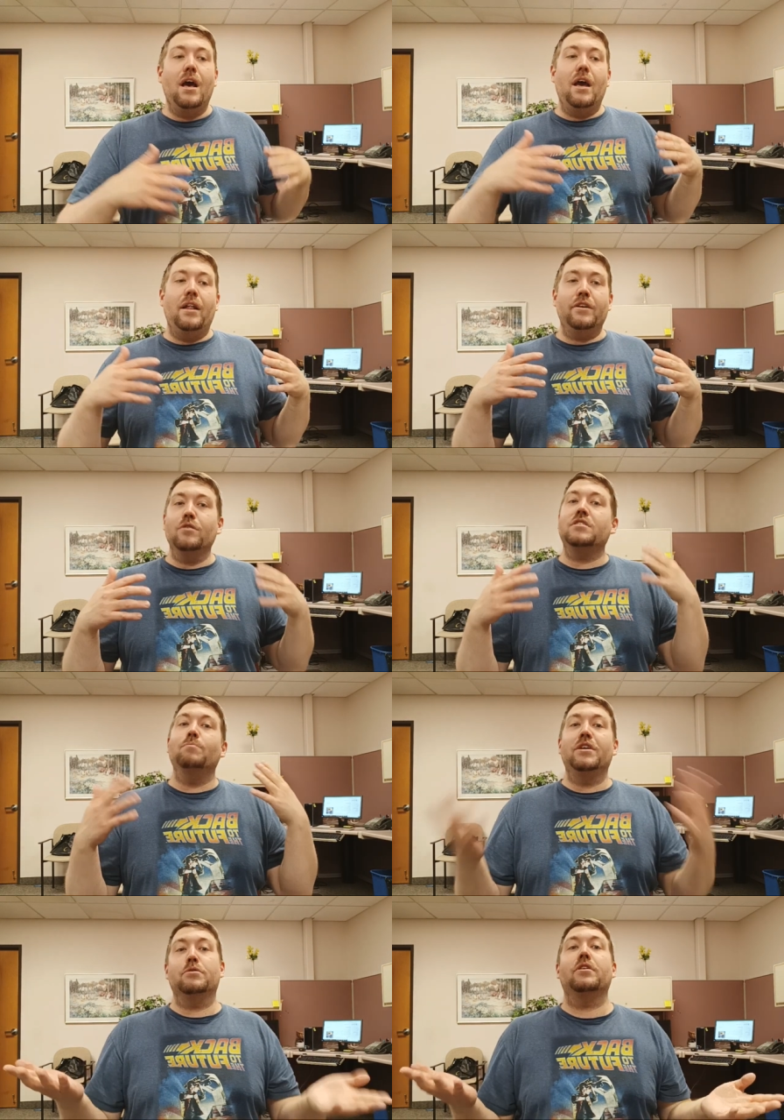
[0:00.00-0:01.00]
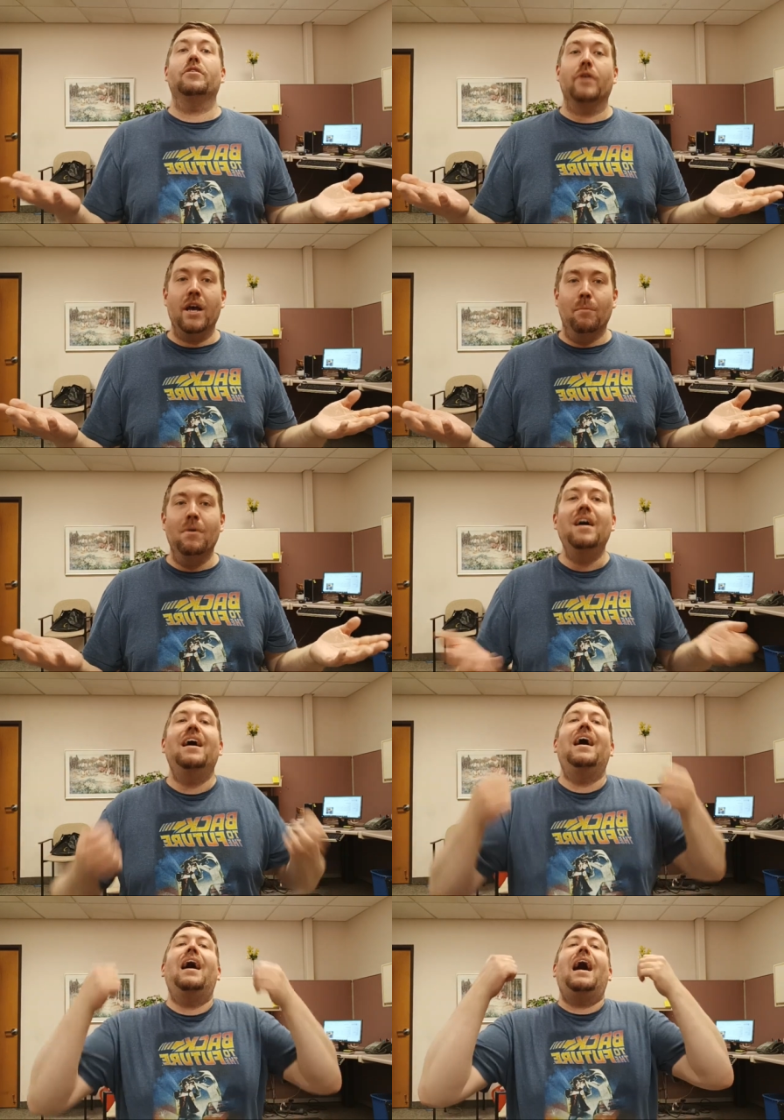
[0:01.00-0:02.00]
and it goes to metroid other m
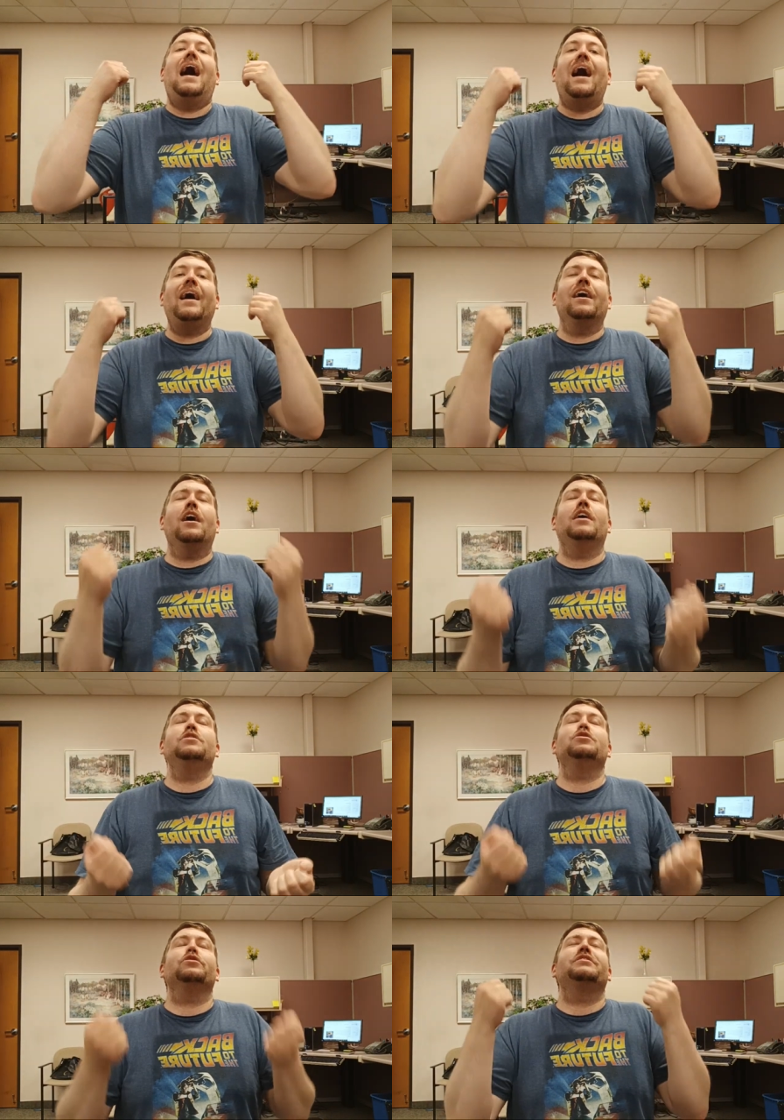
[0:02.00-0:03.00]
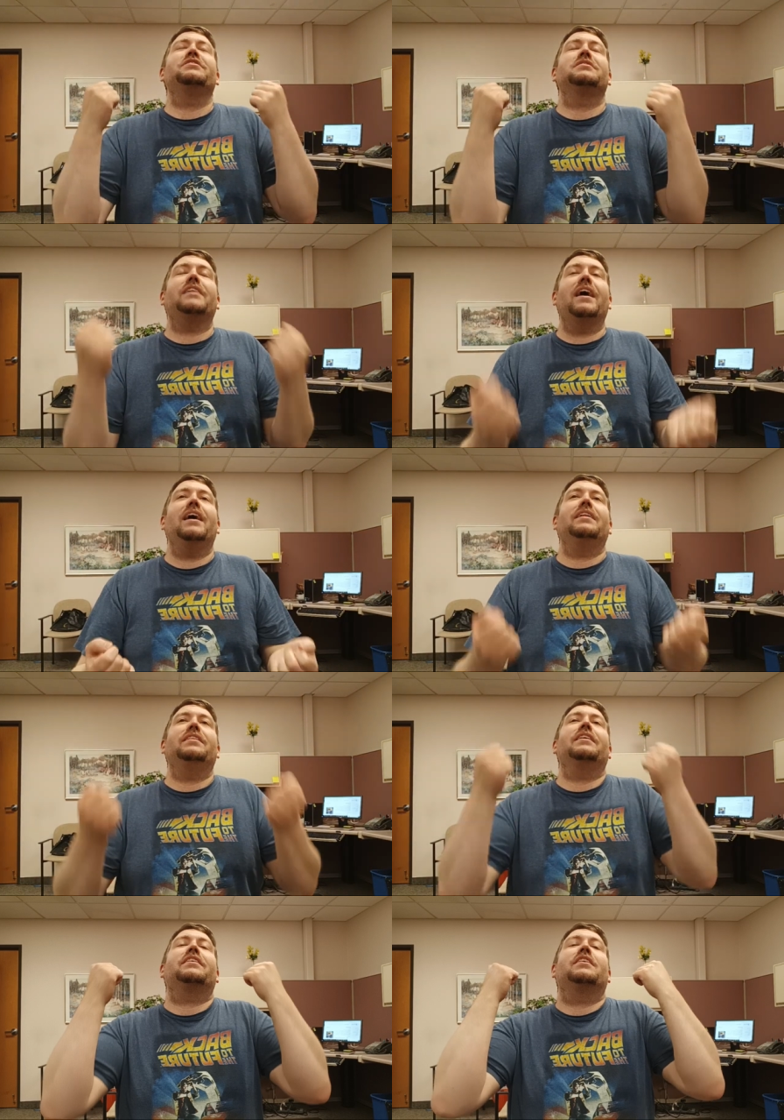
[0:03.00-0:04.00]
i understand
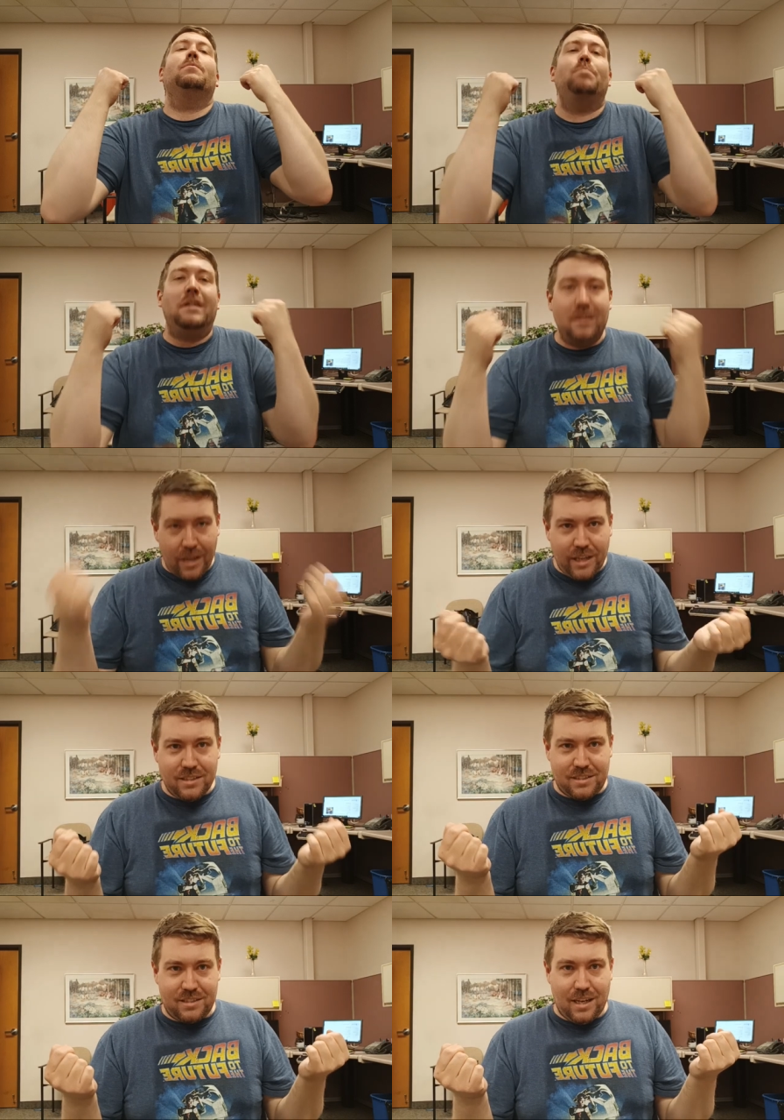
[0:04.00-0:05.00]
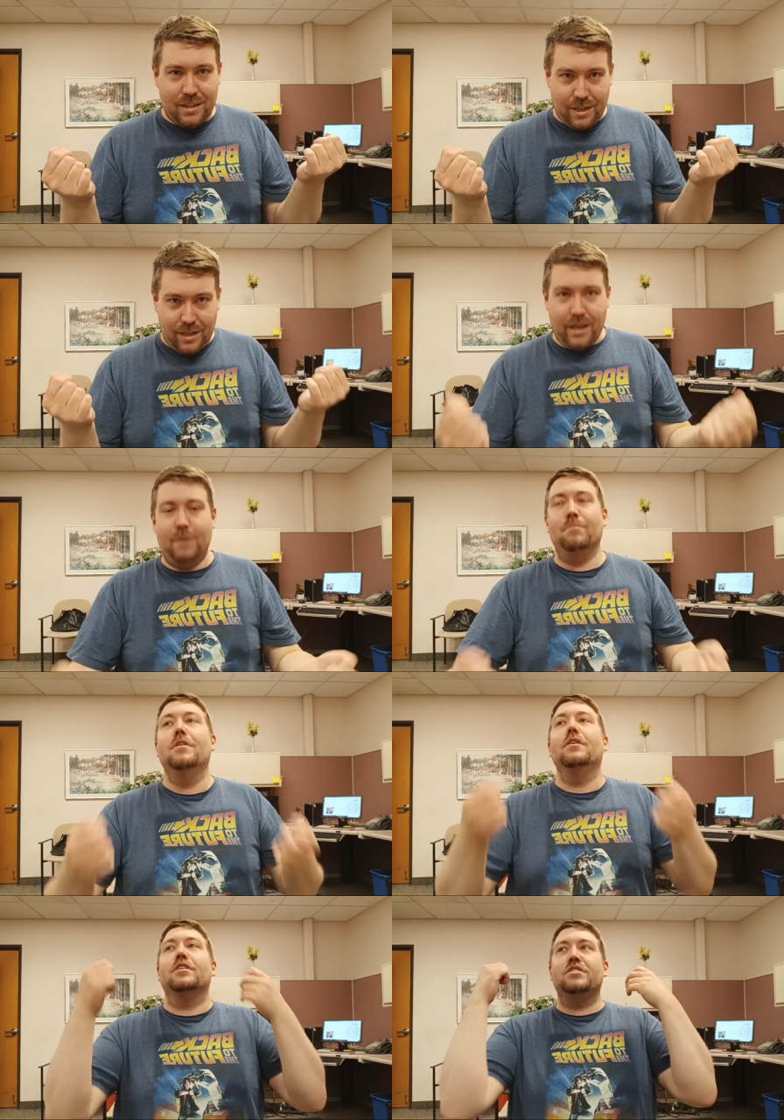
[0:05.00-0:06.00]
the complaints on the game
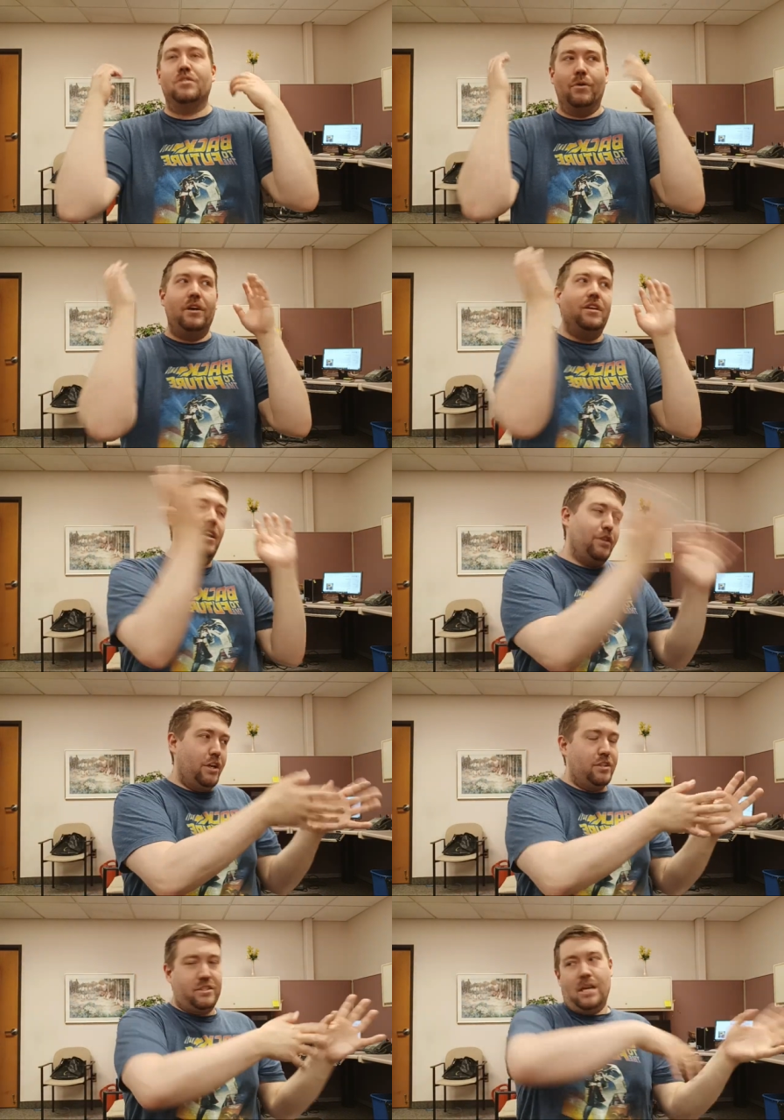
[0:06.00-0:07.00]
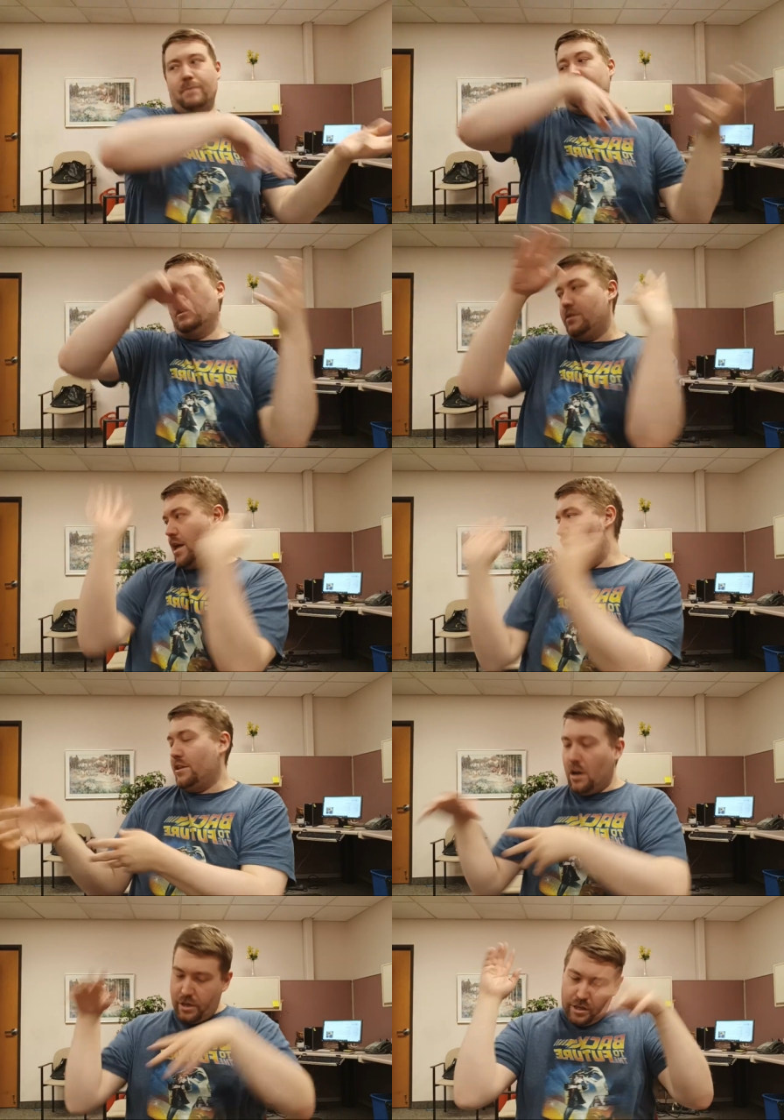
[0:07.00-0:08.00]
the storyline this samus did that
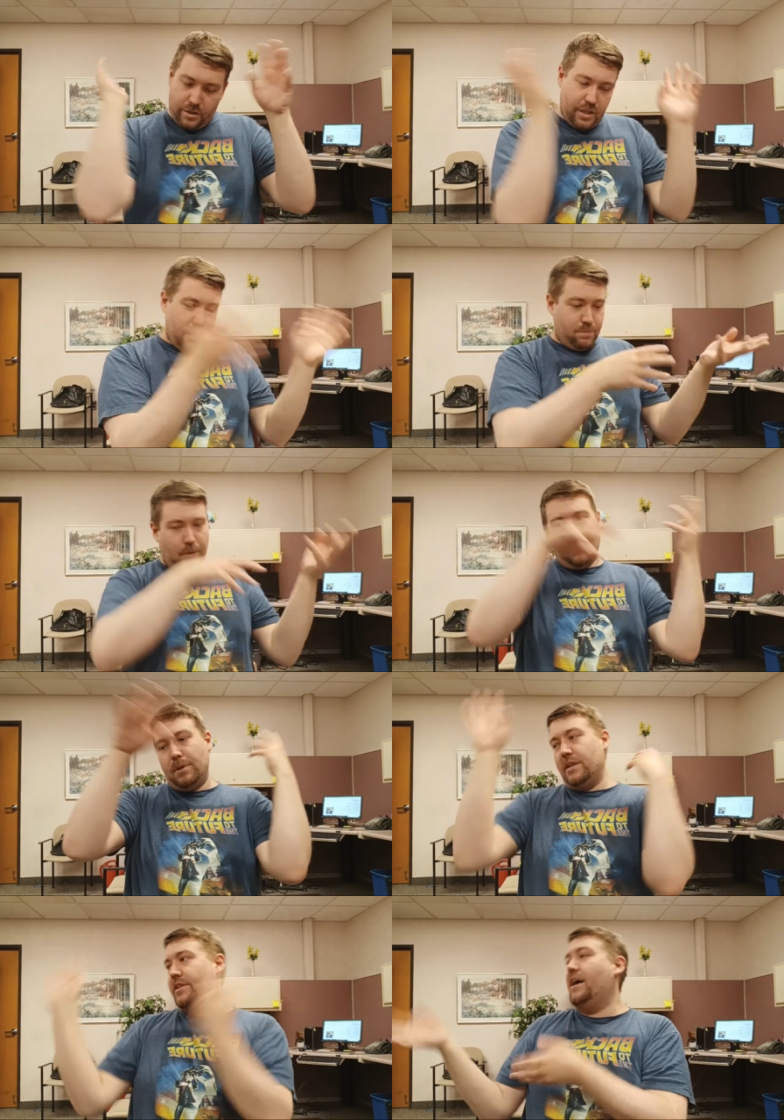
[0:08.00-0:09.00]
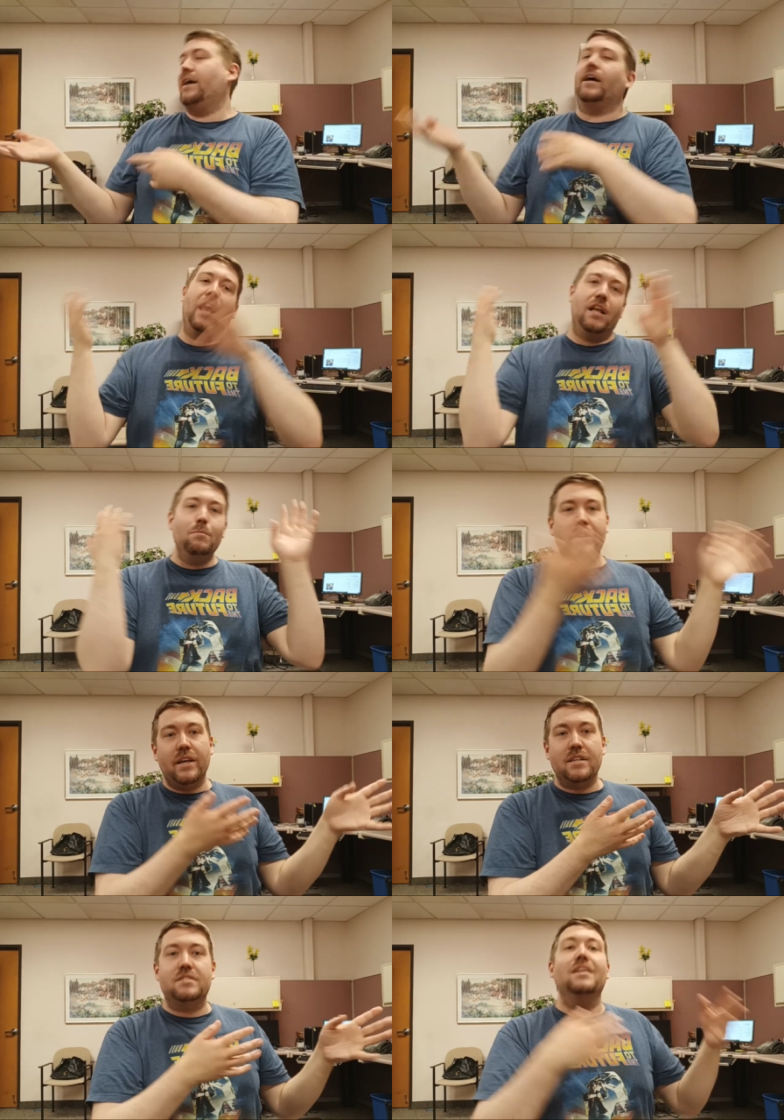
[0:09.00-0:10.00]
talking this blah blah blah that
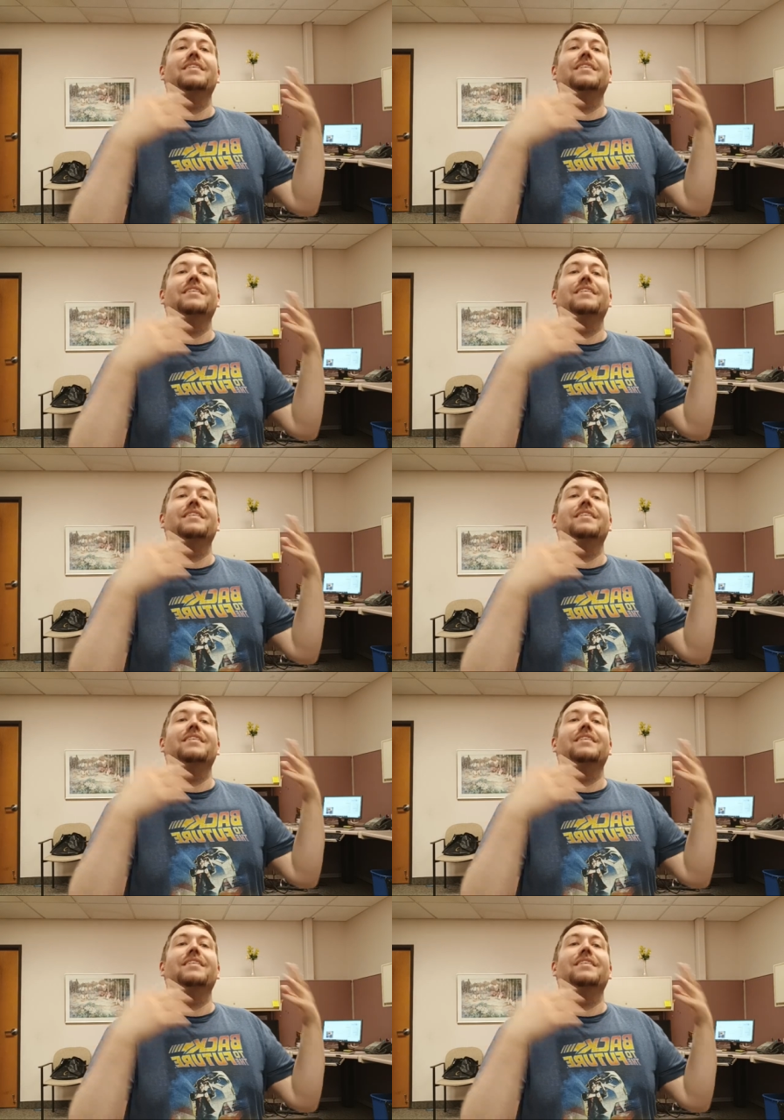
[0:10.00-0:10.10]
this